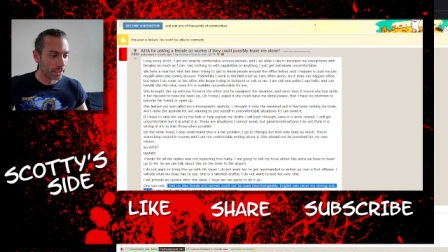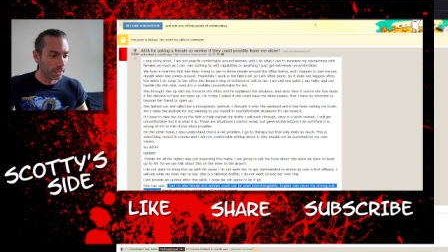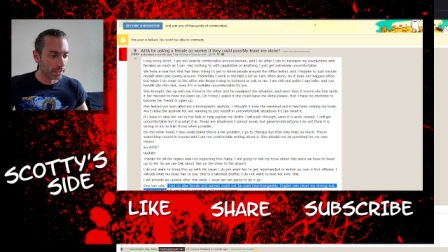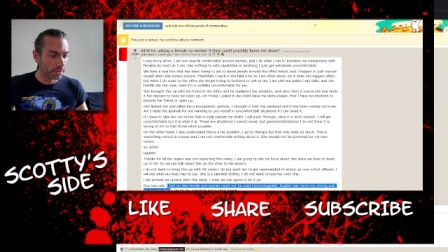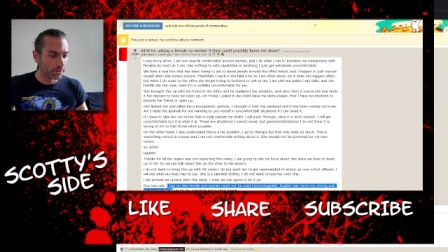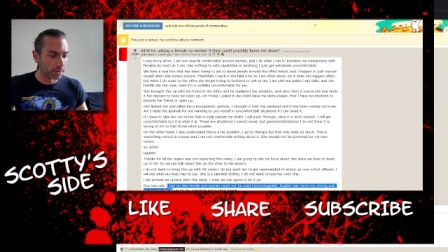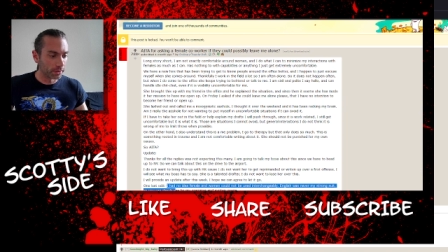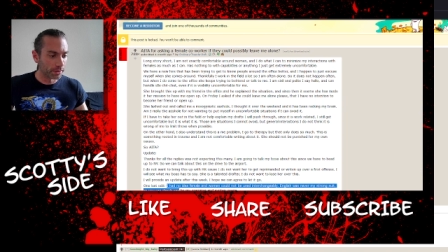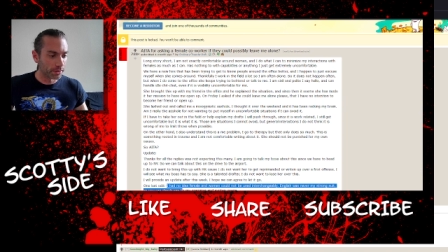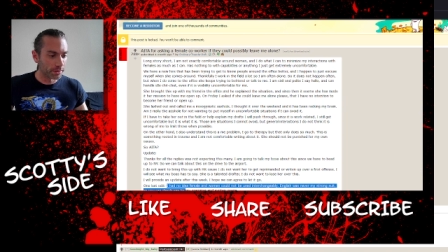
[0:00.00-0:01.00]
As you can
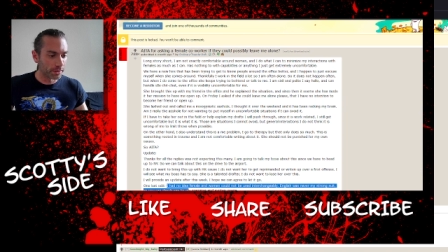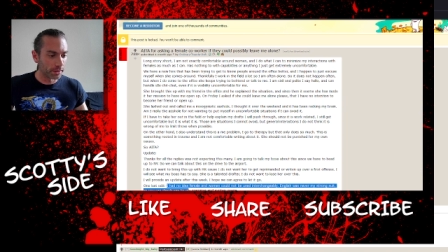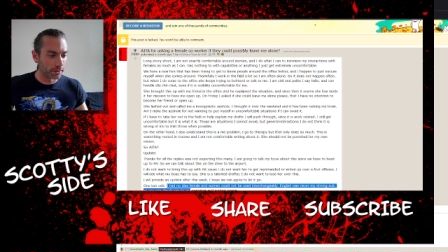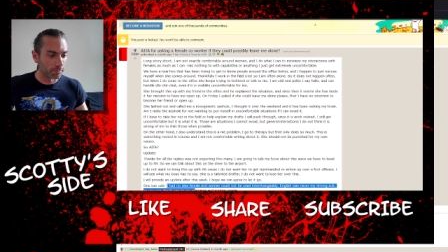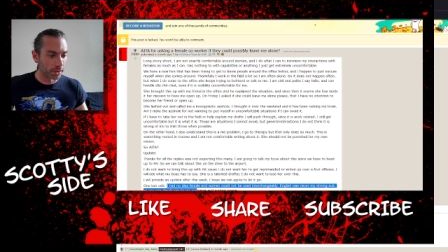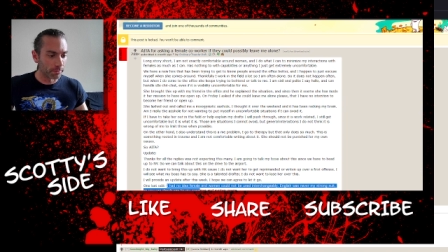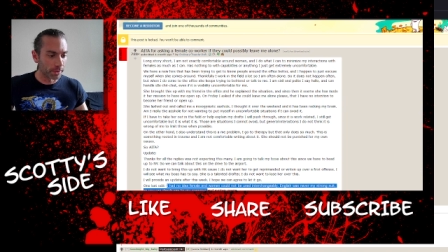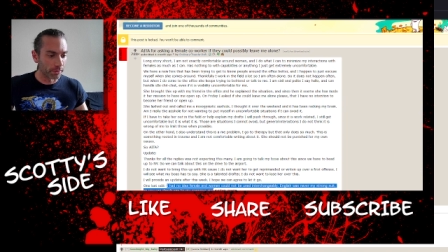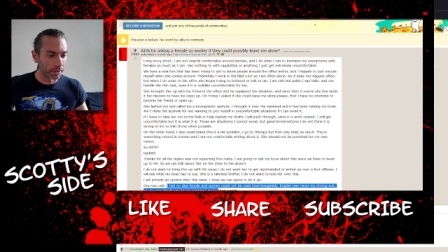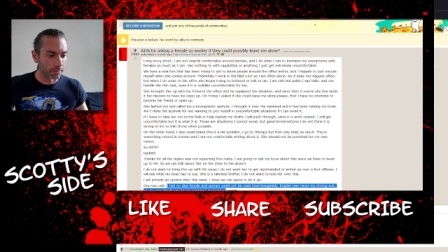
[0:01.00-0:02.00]
clearly see by my
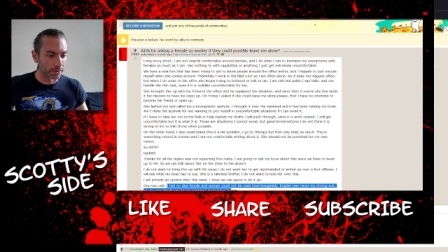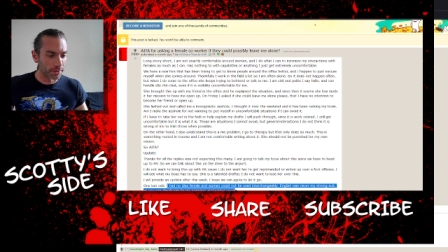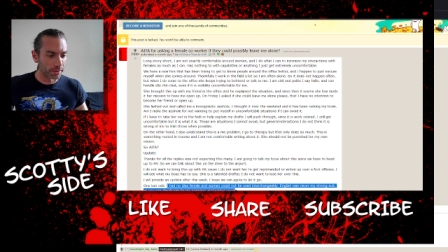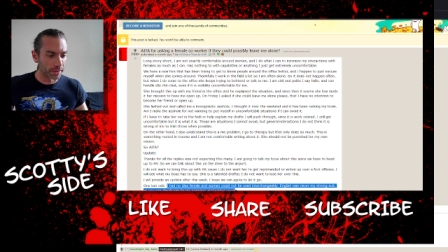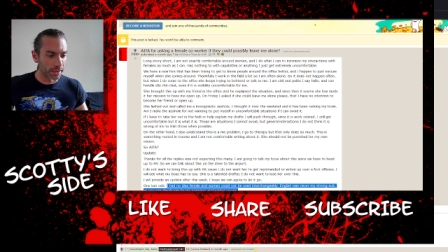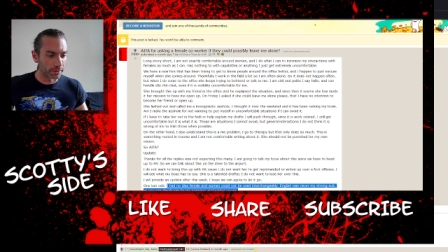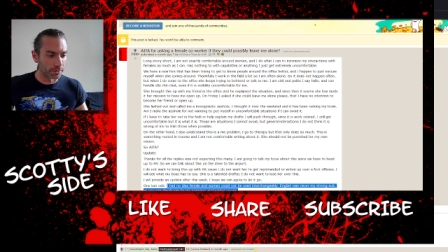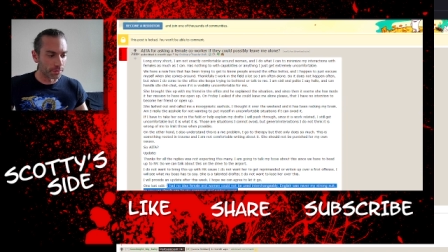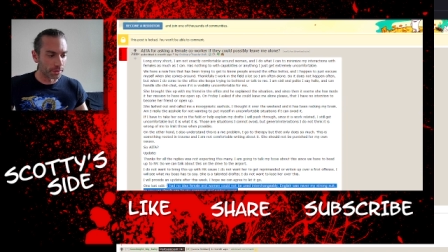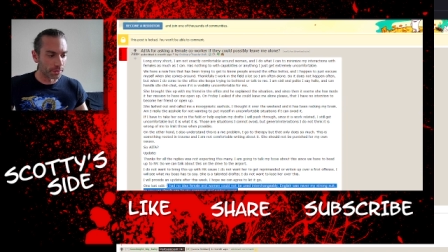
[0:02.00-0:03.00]
grammar and syntax
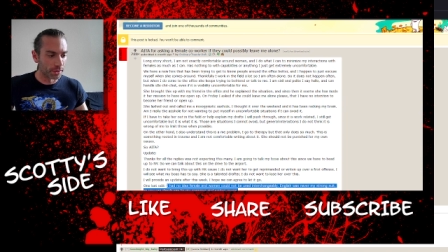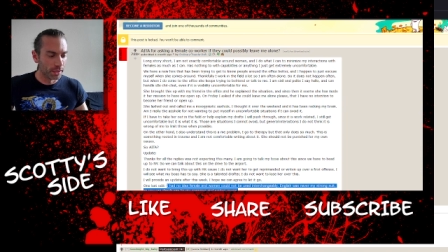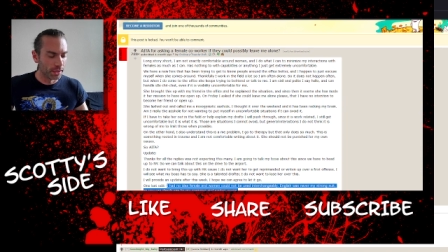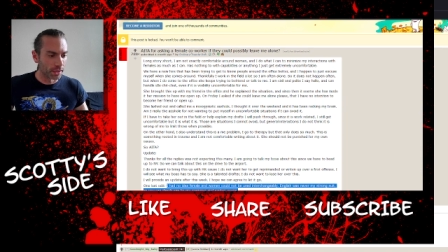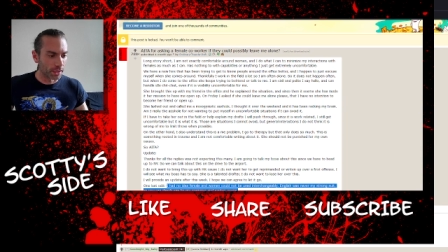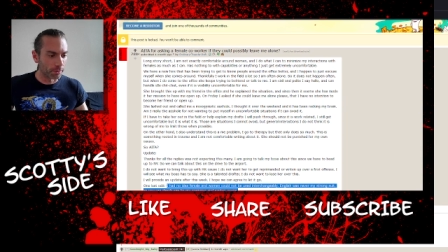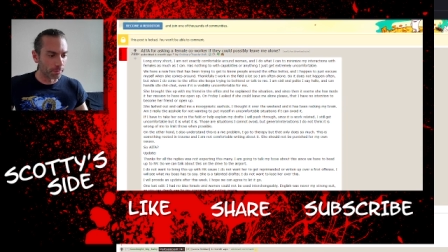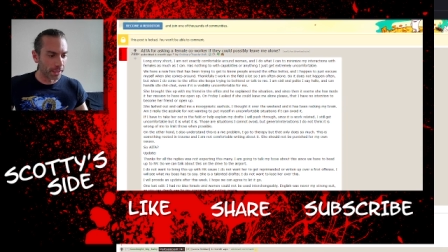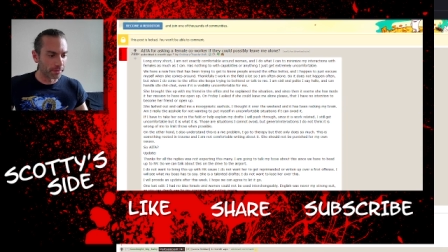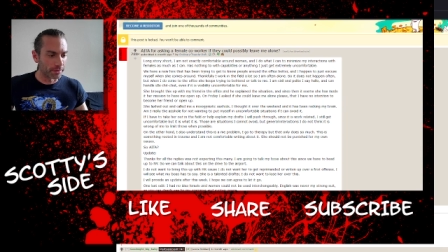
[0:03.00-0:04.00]
usage, I'm a
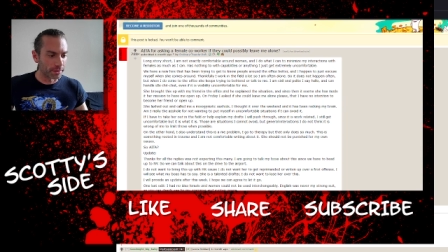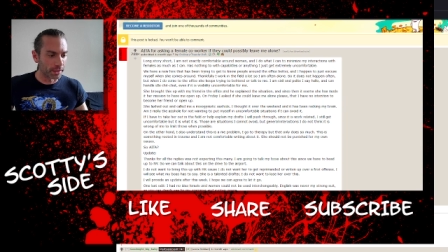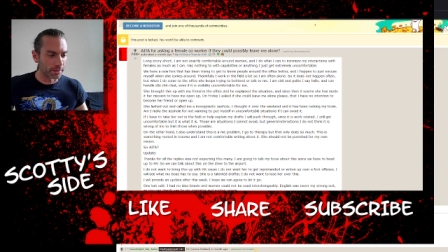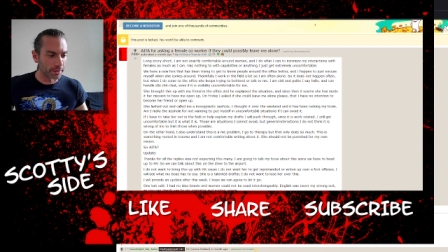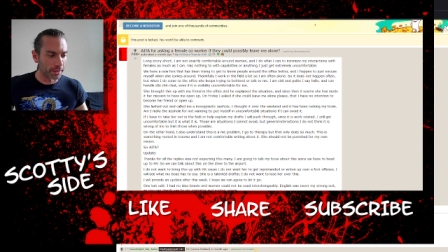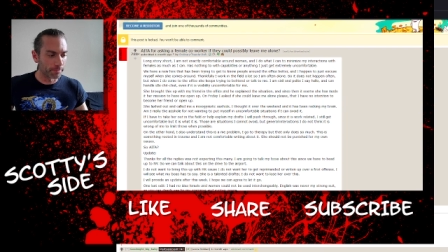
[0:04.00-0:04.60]
math and science guy.